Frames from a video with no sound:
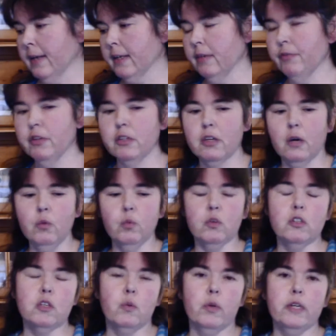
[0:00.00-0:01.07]
And if you
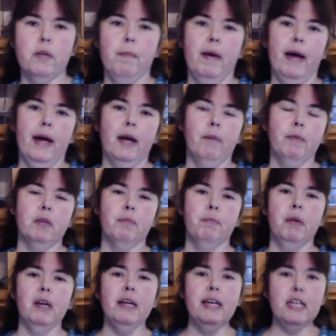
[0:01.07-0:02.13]
don't want to win the bag,
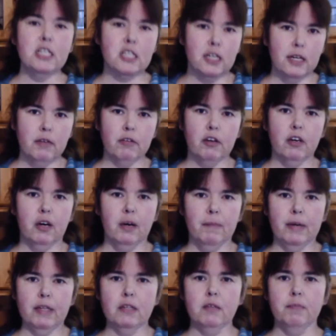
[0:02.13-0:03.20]
but please leave a
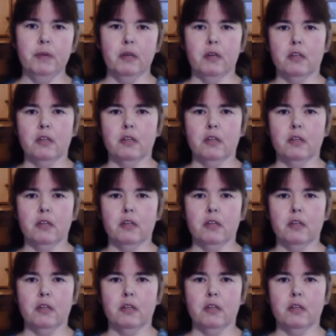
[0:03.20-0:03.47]
comment,